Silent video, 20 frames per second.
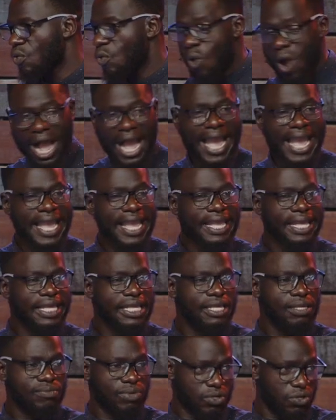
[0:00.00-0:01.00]
Why?
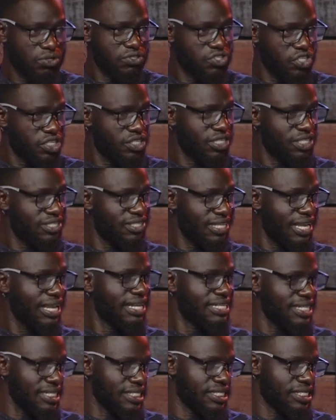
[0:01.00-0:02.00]
Because Jesus
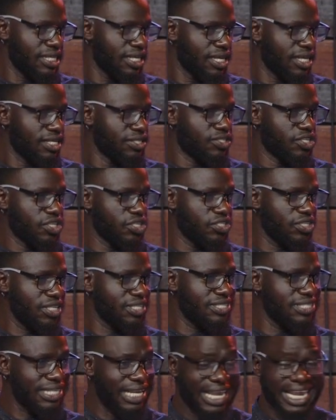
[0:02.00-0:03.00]
said it.
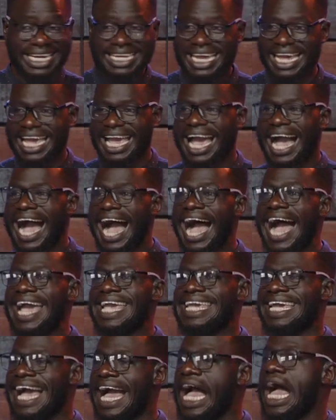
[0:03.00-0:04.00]
Jesus said,
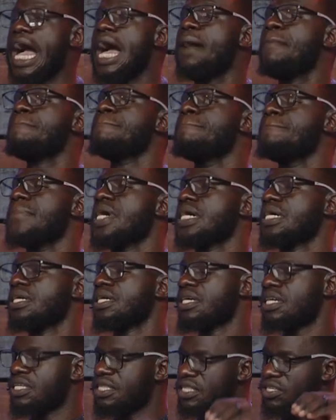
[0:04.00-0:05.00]
I am
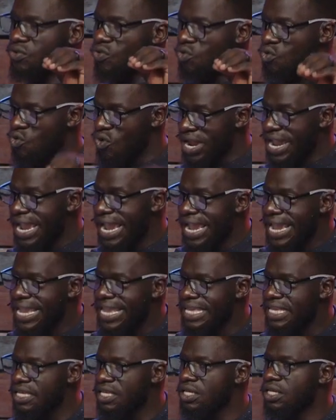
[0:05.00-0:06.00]
the
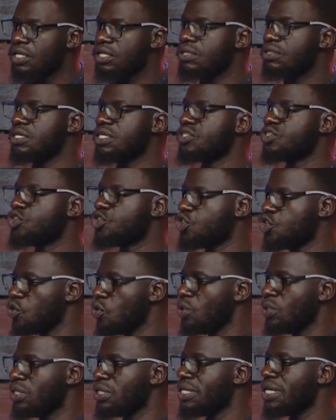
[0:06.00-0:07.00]
way, the
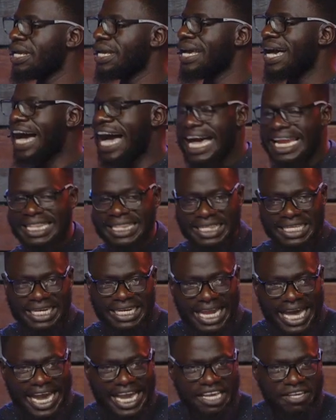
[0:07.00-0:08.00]
truth, and the
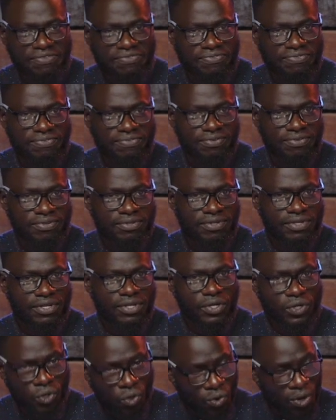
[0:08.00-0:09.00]
life.
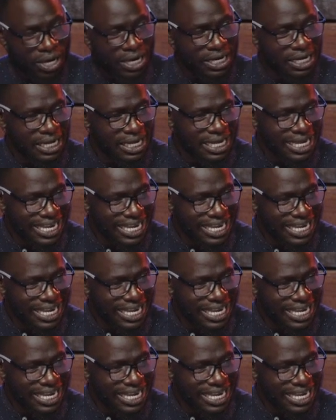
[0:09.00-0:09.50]
No one